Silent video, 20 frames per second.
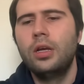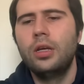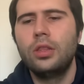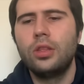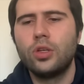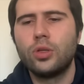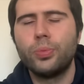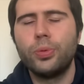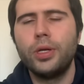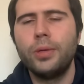
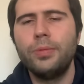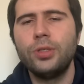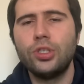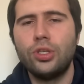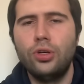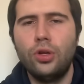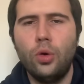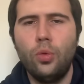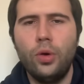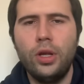There's pretty much
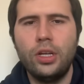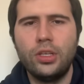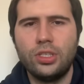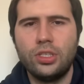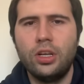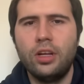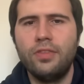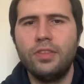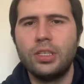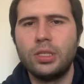no way to
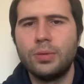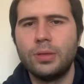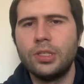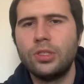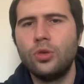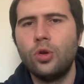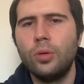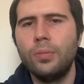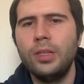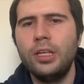solve this because
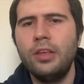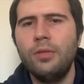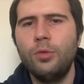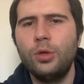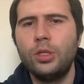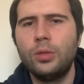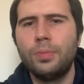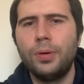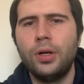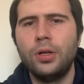normally when
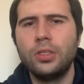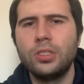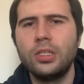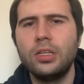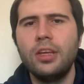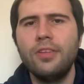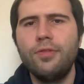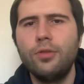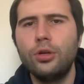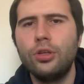your pawn is on
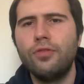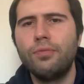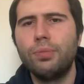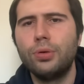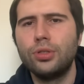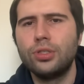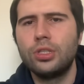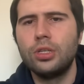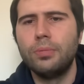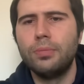a4, you've
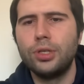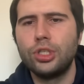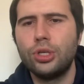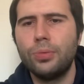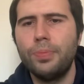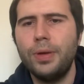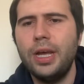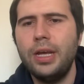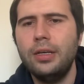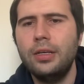pushed their bishop
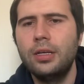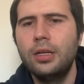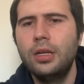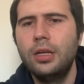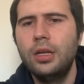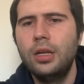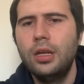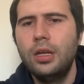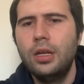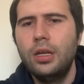back.
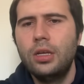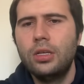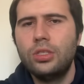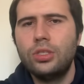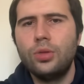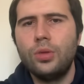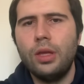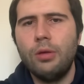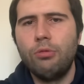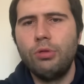
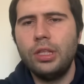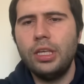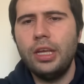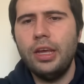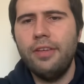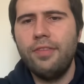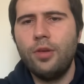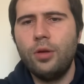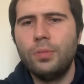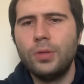So they really
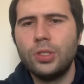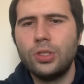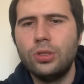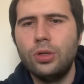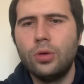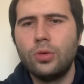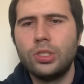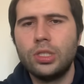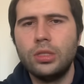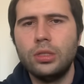have almost
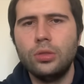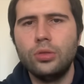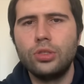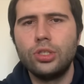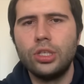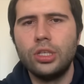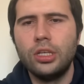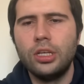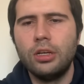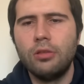no
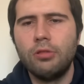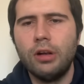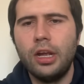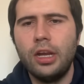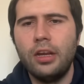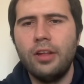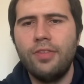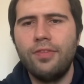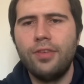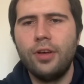solution here, right?
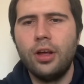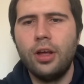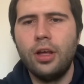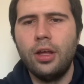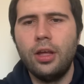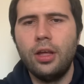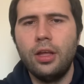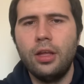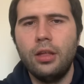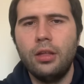If,
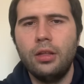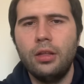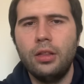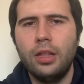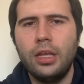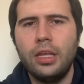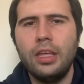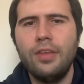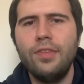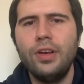
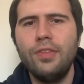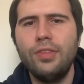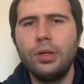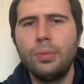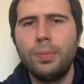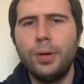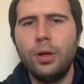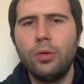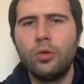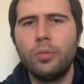like, even if their
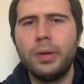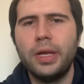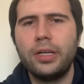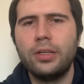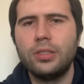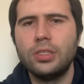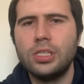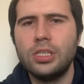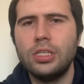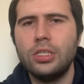pawn were back
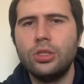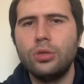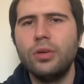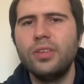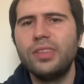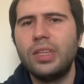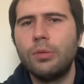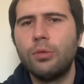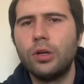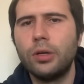on c2,
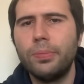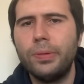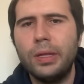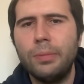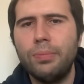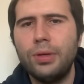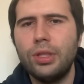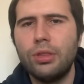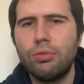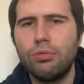if they were to play
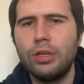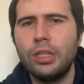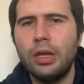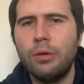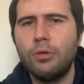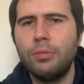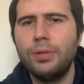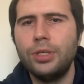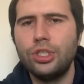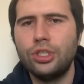b3, that
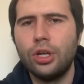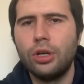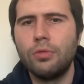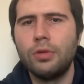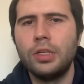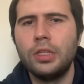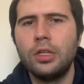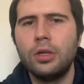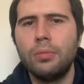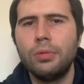would be
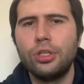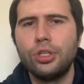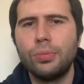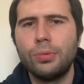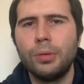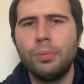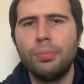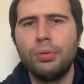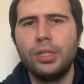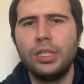shuttering in their bishop
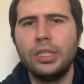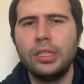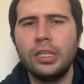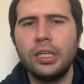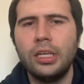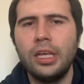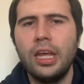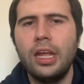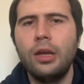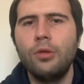
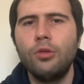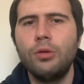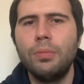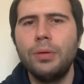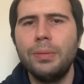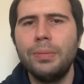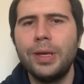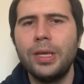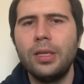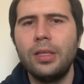completely, and it would be
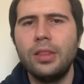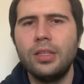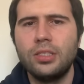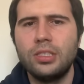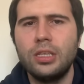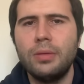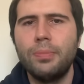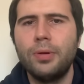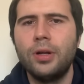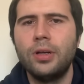making the
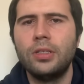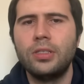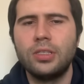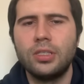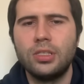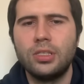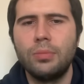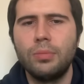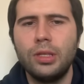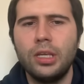c pawn into
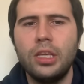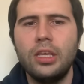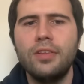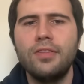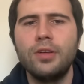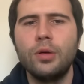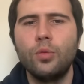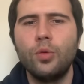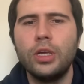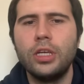something
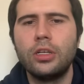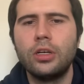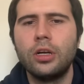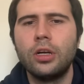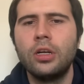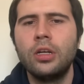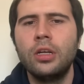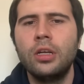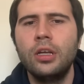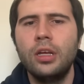even
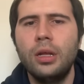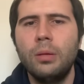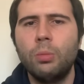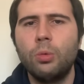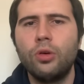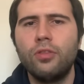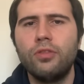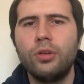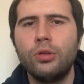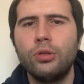weaker and
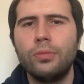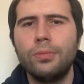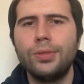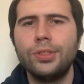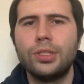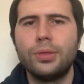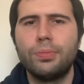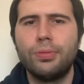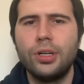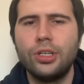more vulnerable
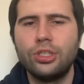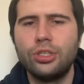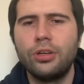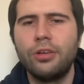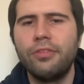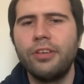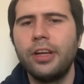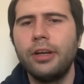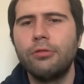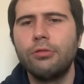to pressure
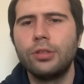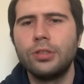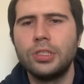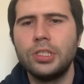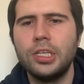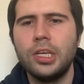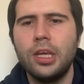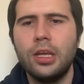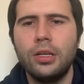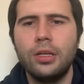via rook
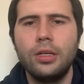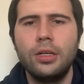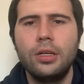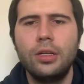c8.